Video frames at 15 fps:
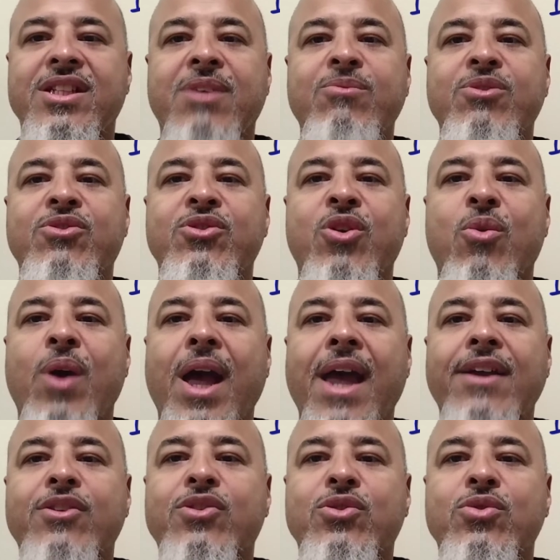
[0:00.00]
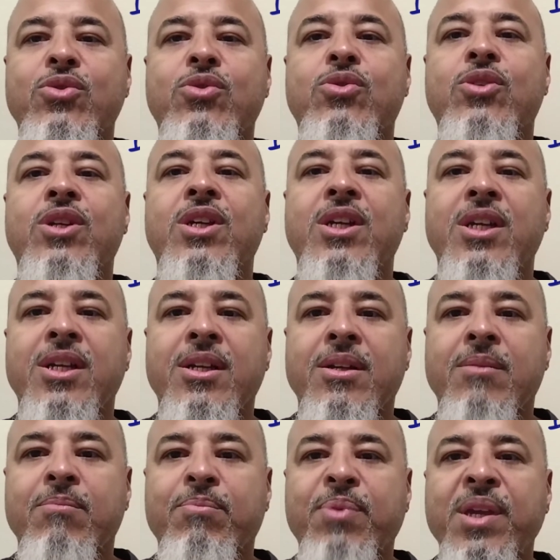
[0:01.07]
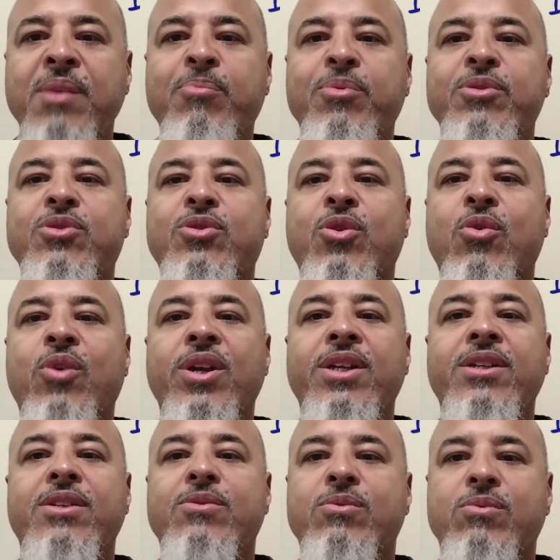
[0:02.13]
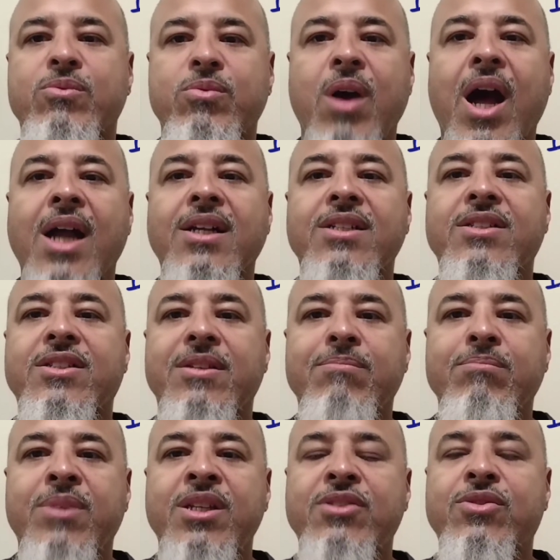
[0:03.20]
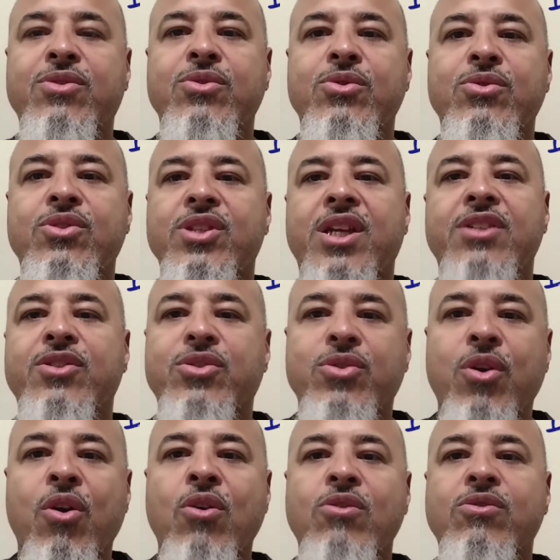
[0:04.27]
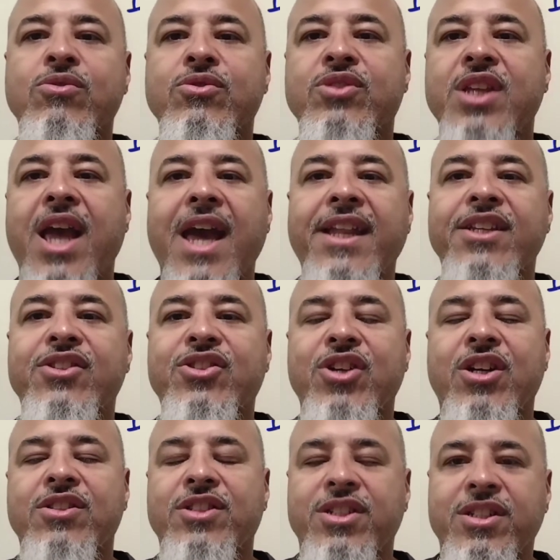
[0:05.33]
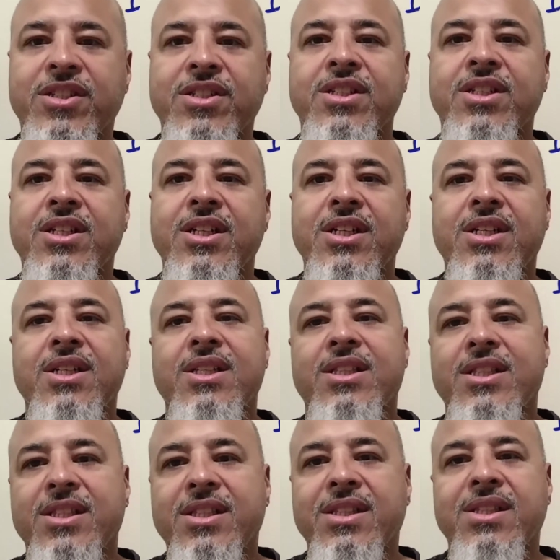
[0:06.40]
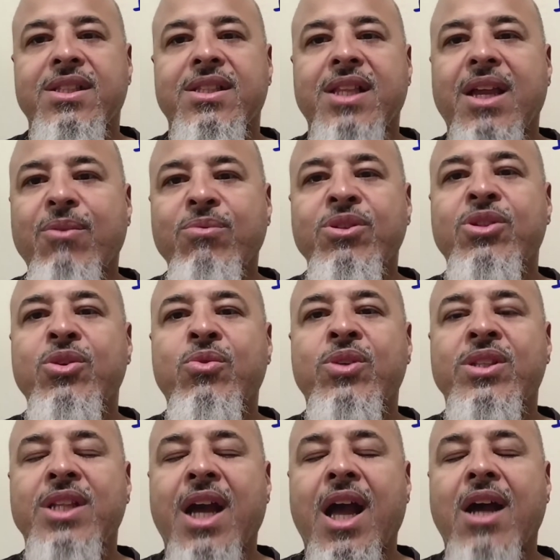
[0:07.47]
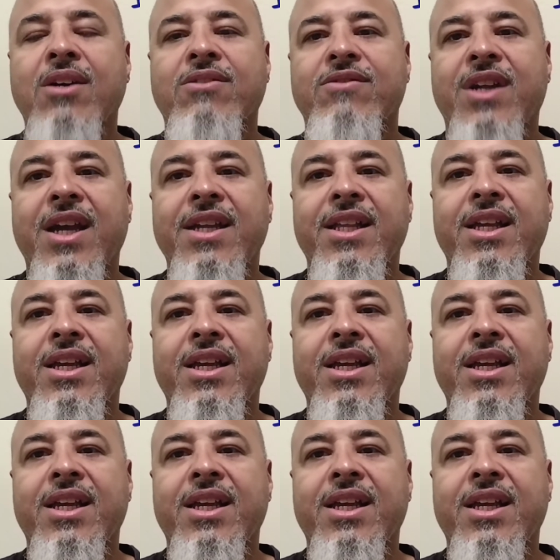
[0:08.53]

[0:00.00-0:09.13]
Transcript: There was no actual people throwing rockets and missiles and drones at each other like we're doing now, right?